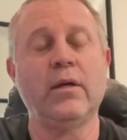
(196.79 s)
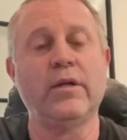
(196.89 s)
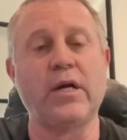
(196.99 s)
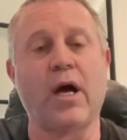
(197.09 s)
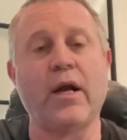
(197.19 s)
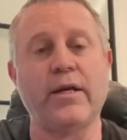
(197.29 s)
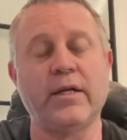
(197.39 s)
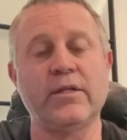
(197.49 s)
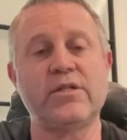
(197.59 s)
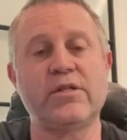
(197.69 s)
the
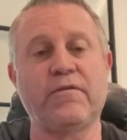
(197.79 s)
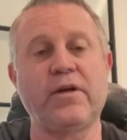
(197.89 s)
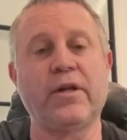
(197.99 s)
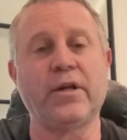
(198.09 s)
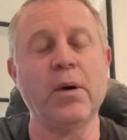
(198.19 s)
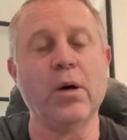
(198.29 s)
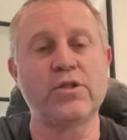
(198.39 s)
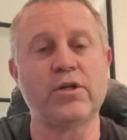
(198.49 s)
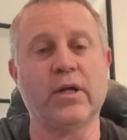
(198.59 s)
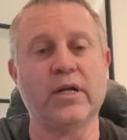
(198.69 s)
audience to feel an
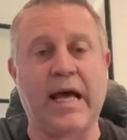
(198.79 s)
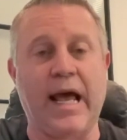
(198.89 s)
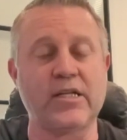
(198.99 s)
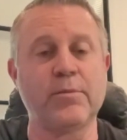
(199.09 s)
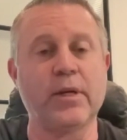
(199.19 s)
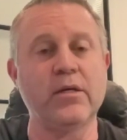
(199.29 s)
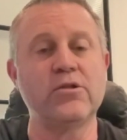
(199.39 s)
emotional attachment